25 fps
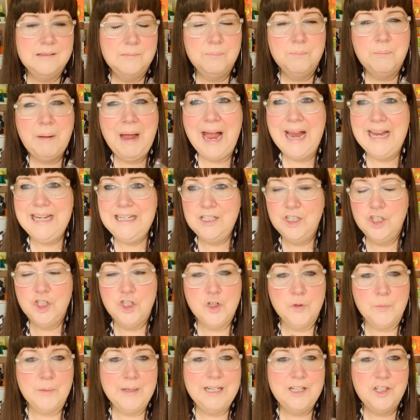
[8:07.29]

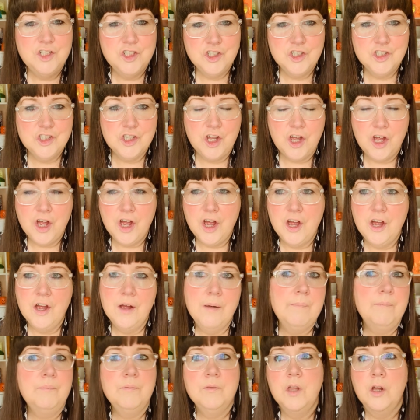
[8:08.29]
pastry dessert,
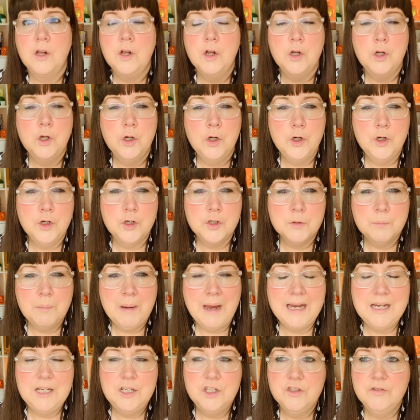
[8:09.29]
like a cooked
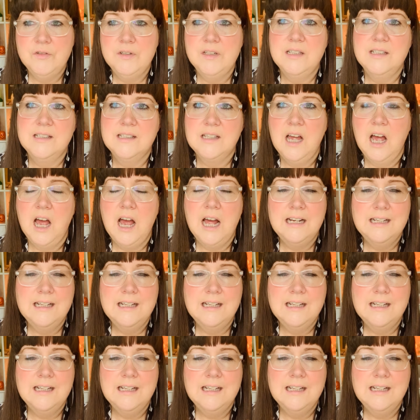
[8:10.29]
pastry dessert,